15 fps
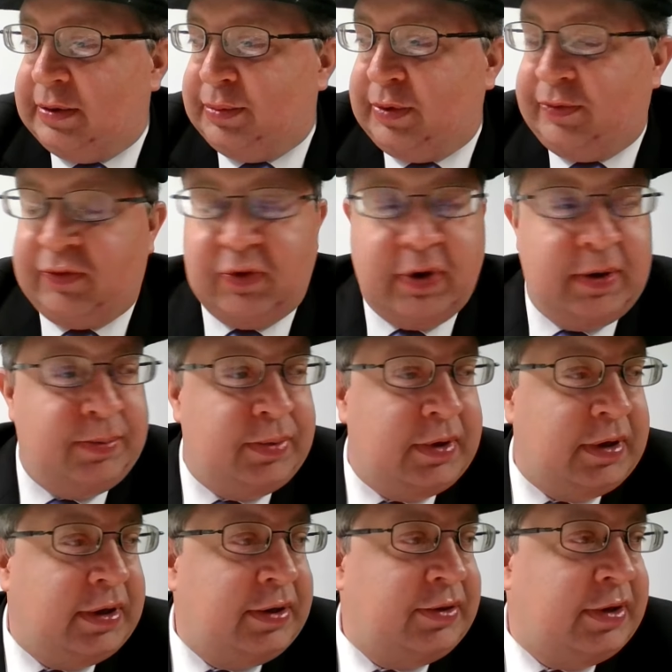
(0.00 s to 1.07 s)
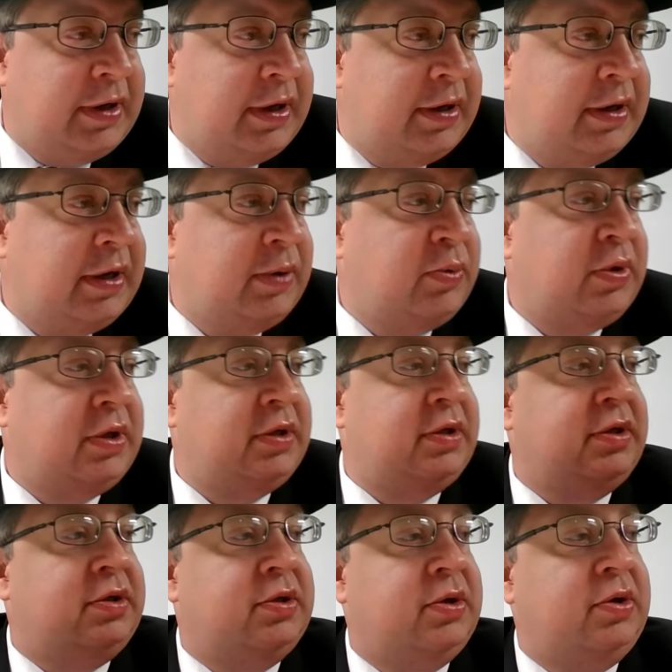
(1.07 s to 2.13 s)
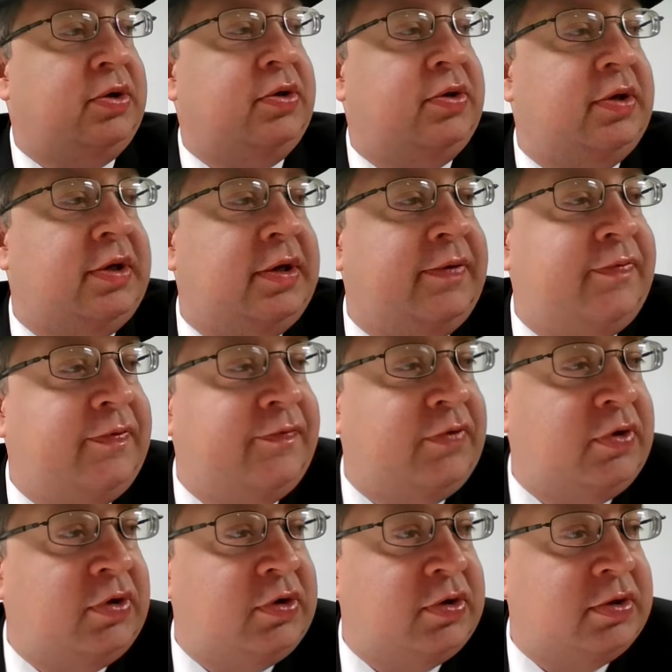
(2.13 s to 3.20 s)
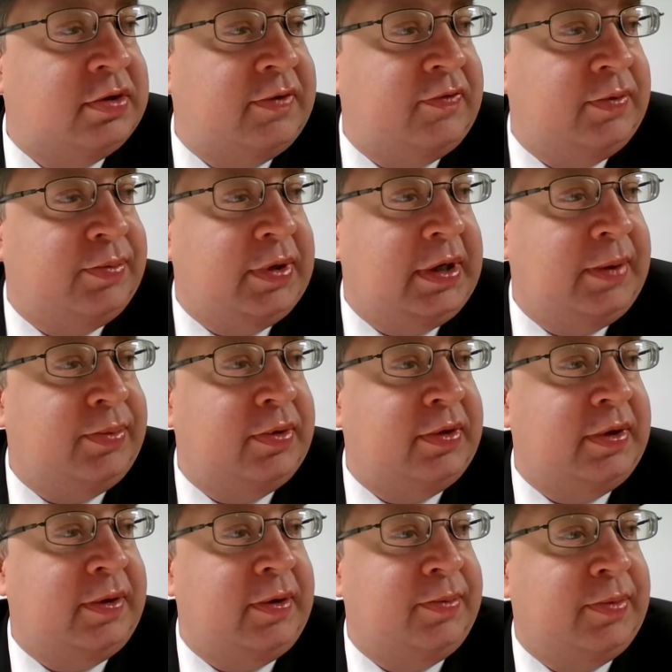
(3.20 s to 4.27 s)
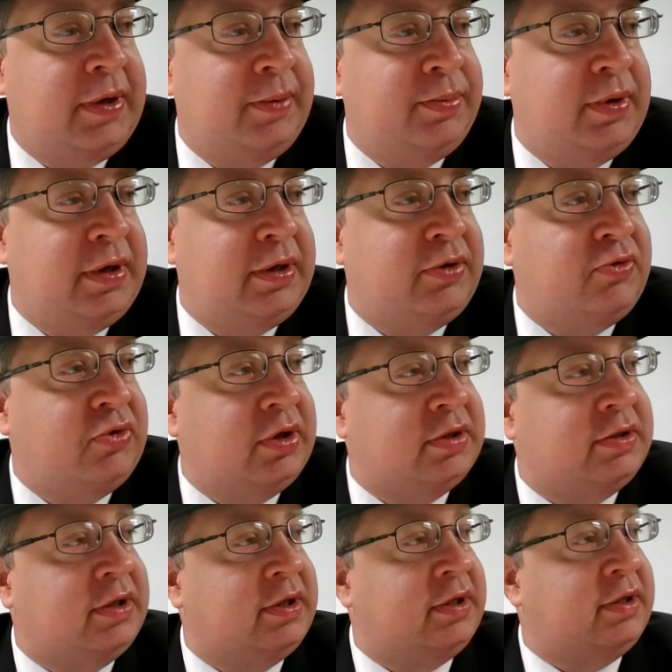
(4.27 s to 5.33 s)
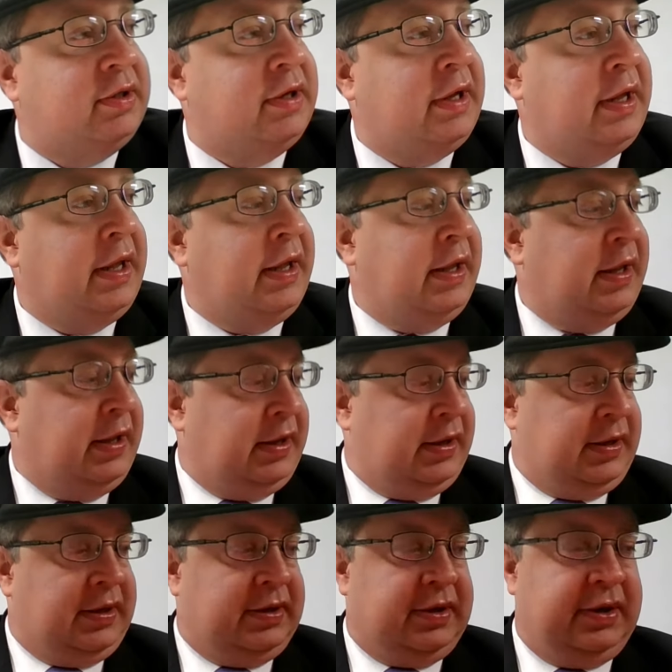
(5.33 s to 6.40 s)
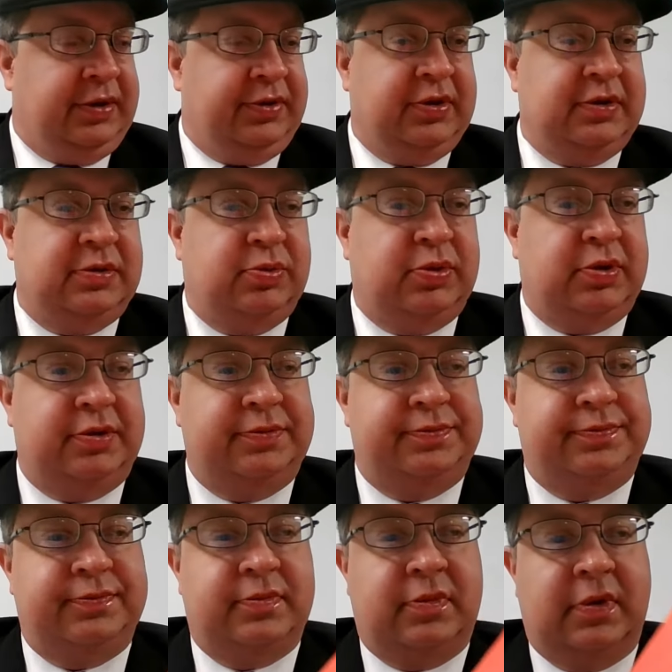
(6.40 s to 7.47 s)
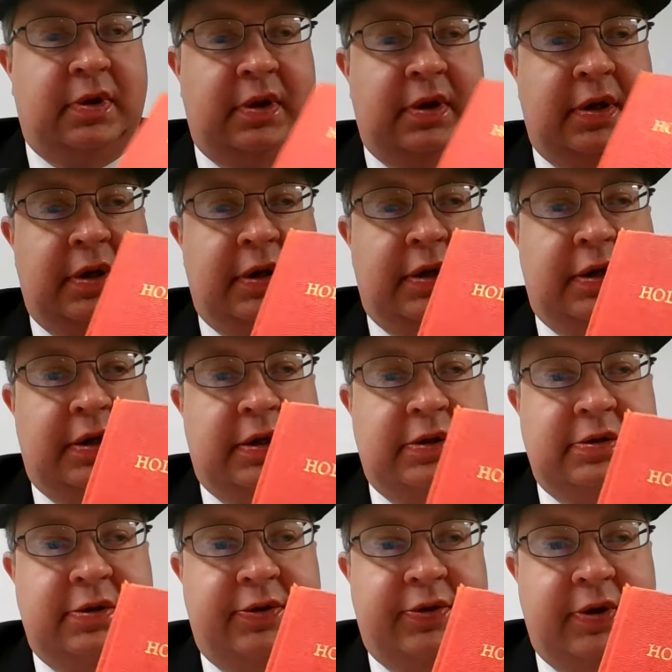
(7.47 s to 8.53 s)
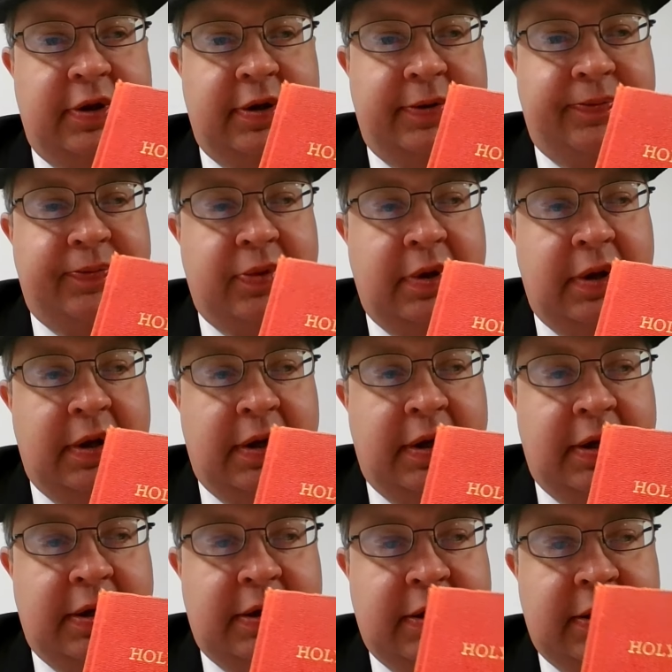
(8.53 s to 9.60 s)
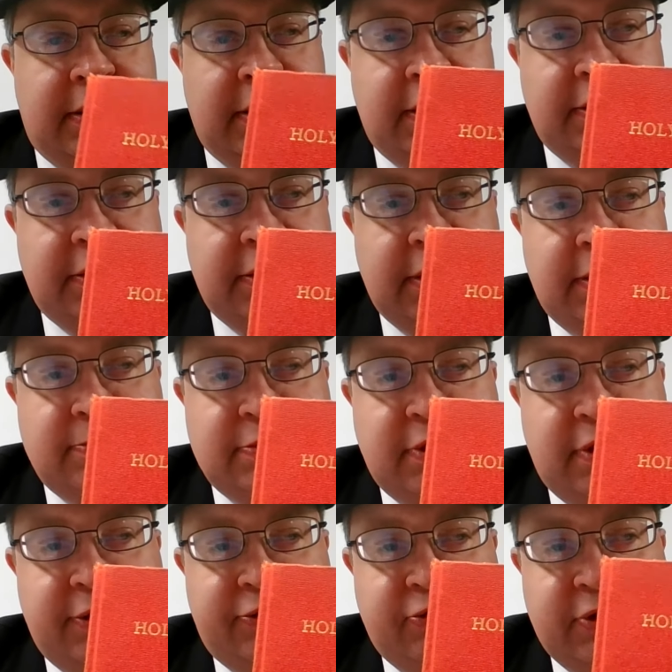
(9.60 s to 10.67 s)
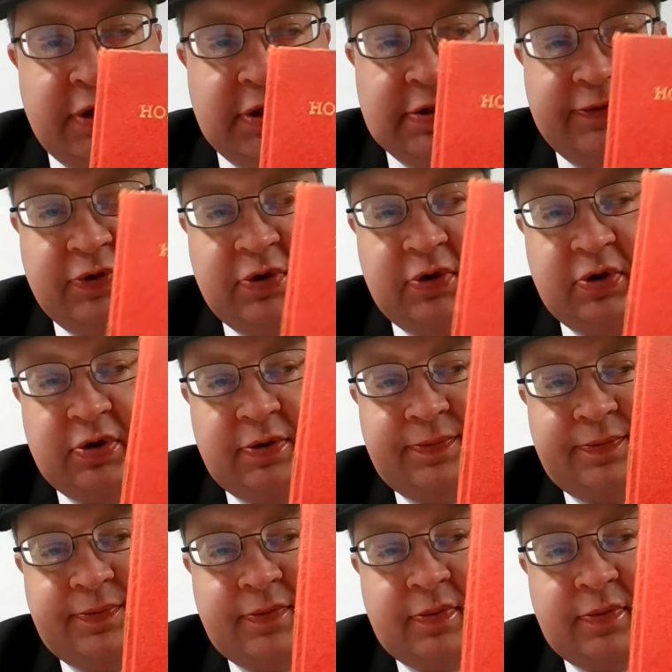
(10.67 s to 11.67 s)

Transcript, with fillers: Before I begin that, I wanted to show you the different versions of the Bible that you might be interested in. Like this one is the King James Authorized Version.